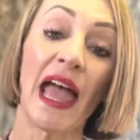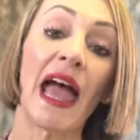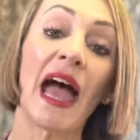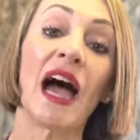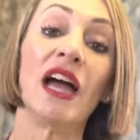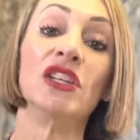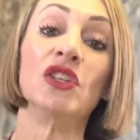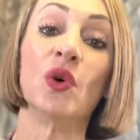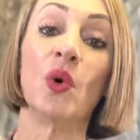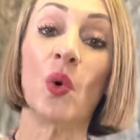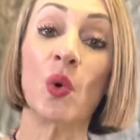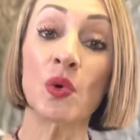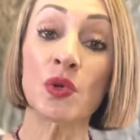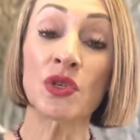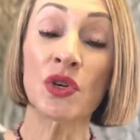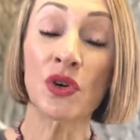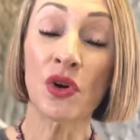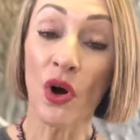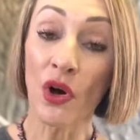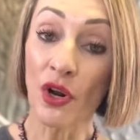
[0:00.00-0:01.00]
And you also
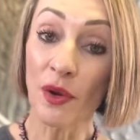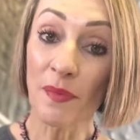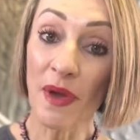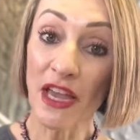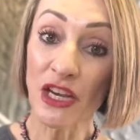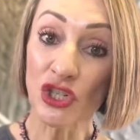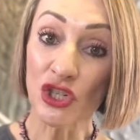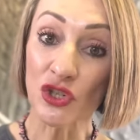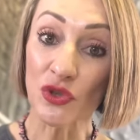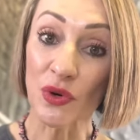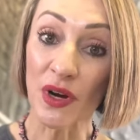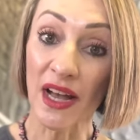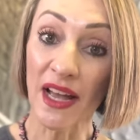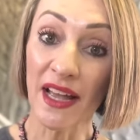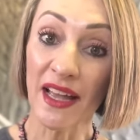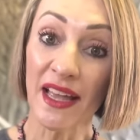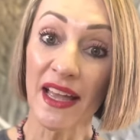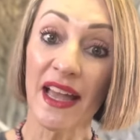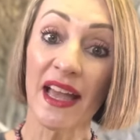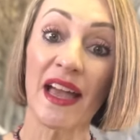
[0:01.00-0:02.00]
got to make sure
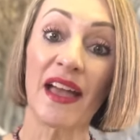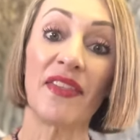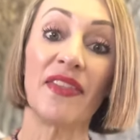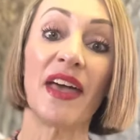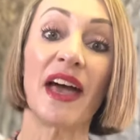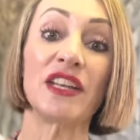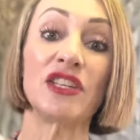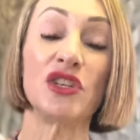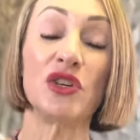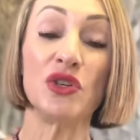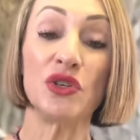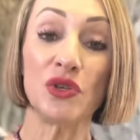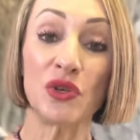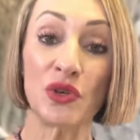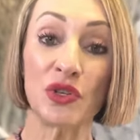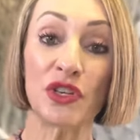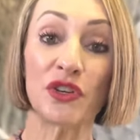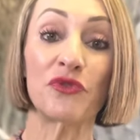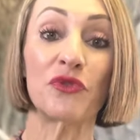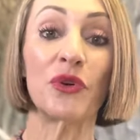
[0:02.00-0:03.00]
that you
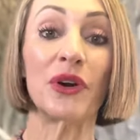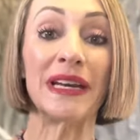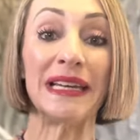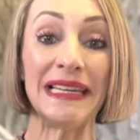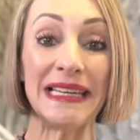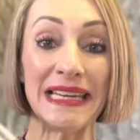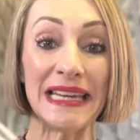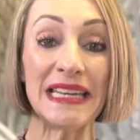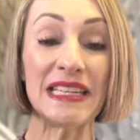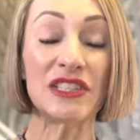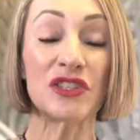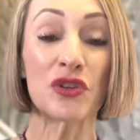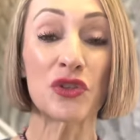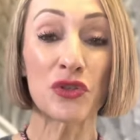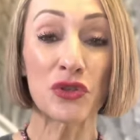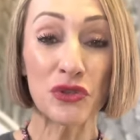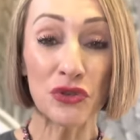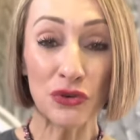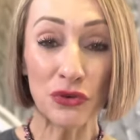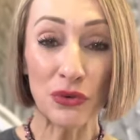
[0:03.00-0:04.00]
use it for at least
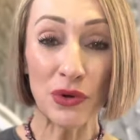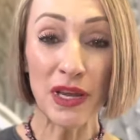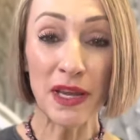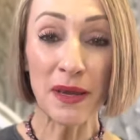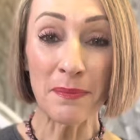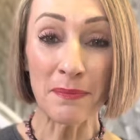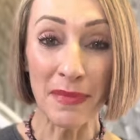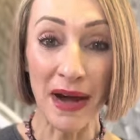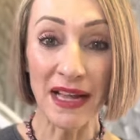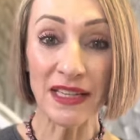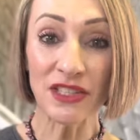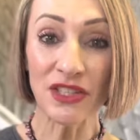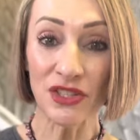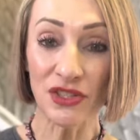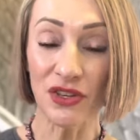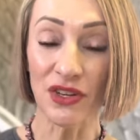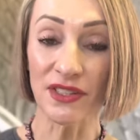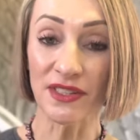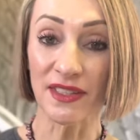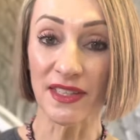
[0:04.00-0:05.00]
three months
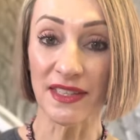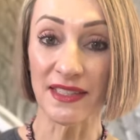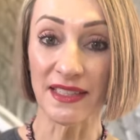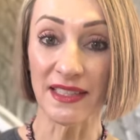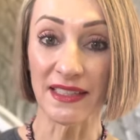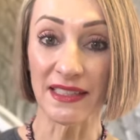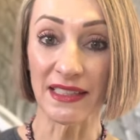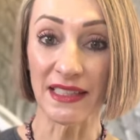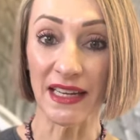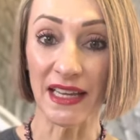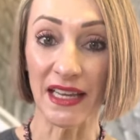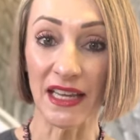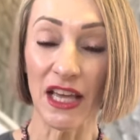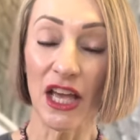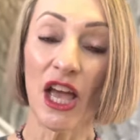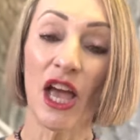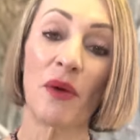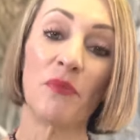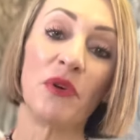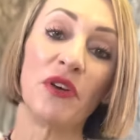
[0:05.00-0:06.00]
consistently
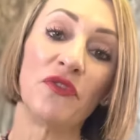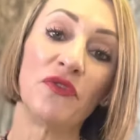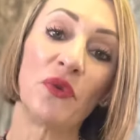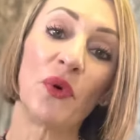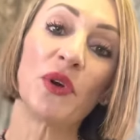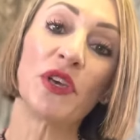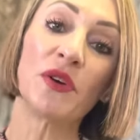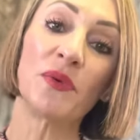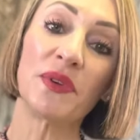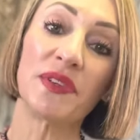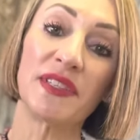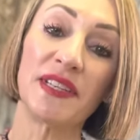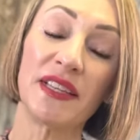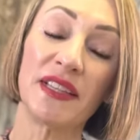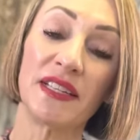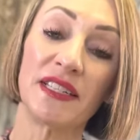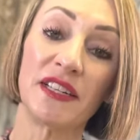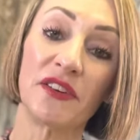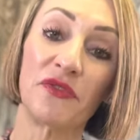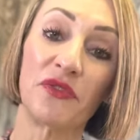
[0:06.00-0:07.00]
before you will see the
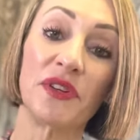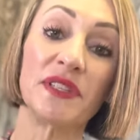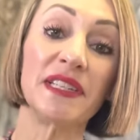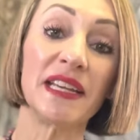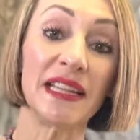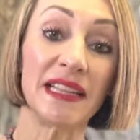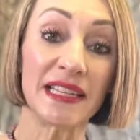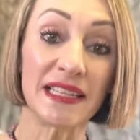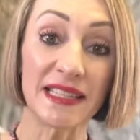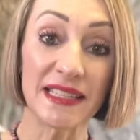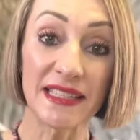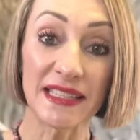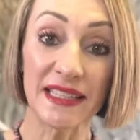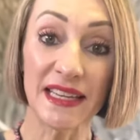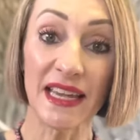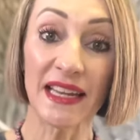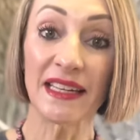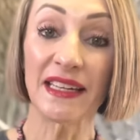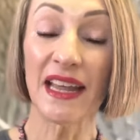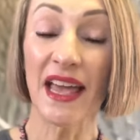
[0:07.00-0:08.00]
difference in the
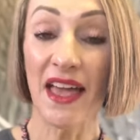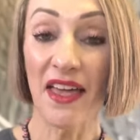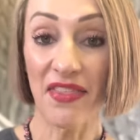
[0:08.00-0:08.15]
skin,